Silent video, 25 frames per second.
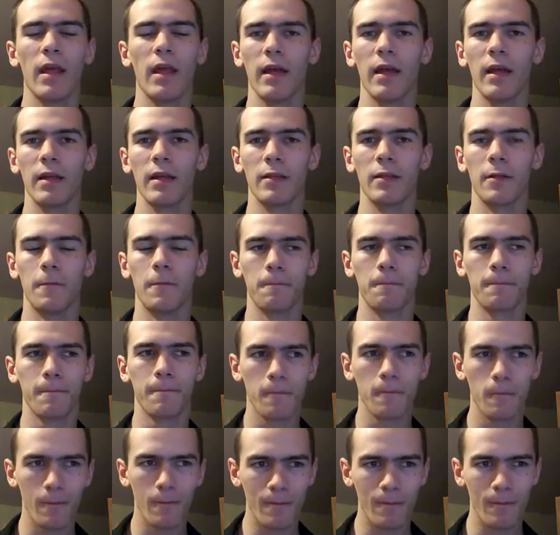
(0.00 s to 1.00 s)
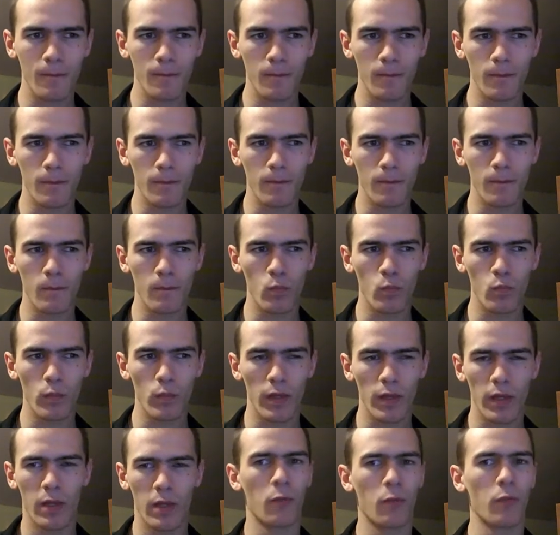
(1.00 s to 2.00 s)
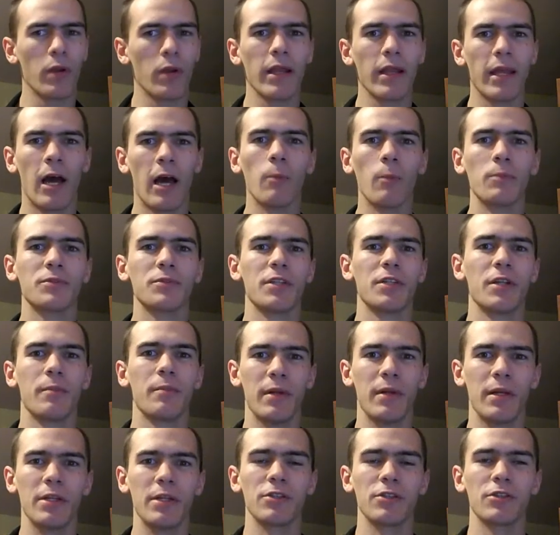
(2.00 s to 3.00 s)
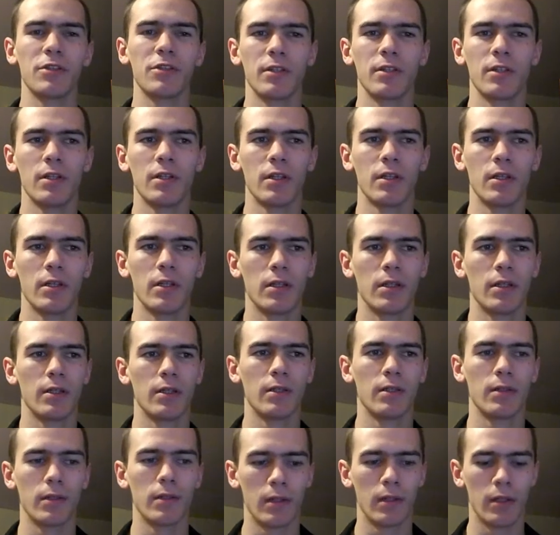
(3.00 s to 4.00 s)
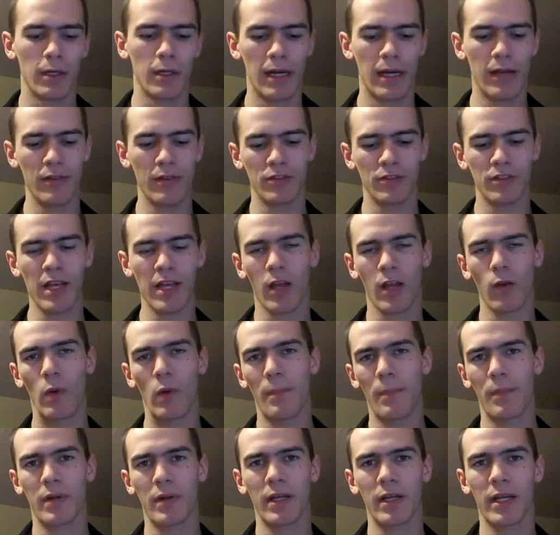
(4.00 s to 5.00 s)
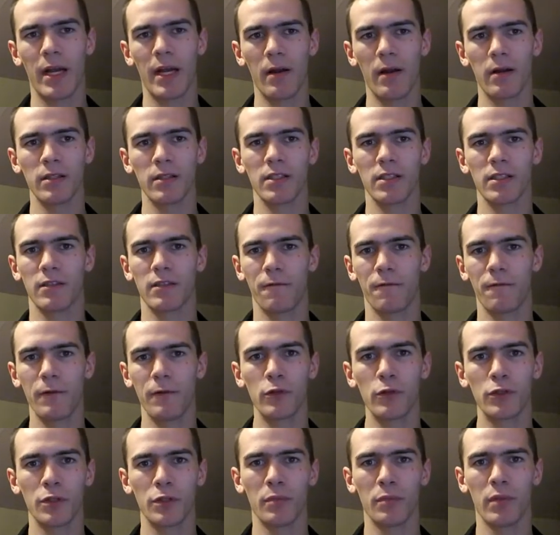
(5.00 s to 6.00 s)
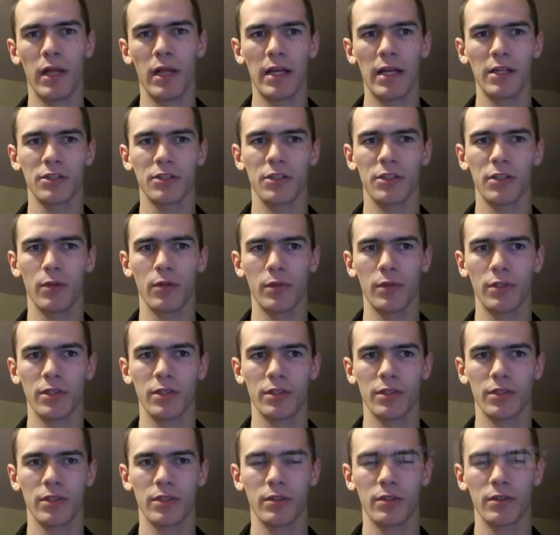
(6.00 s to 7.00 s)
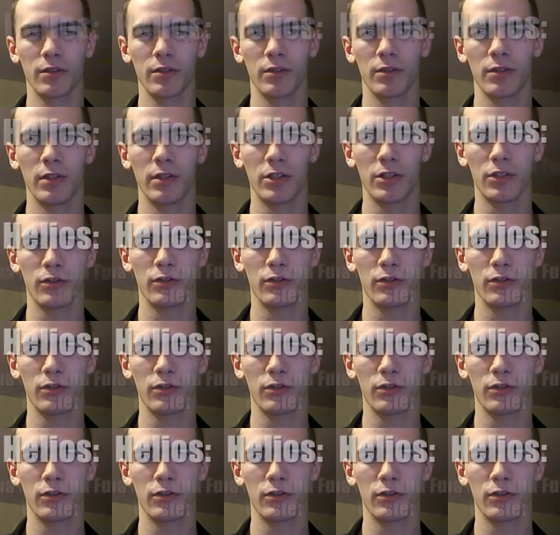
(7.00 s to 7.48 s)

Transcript: and it really helps in a pinch. And the second weapon it carries is the fusion blaster, which is a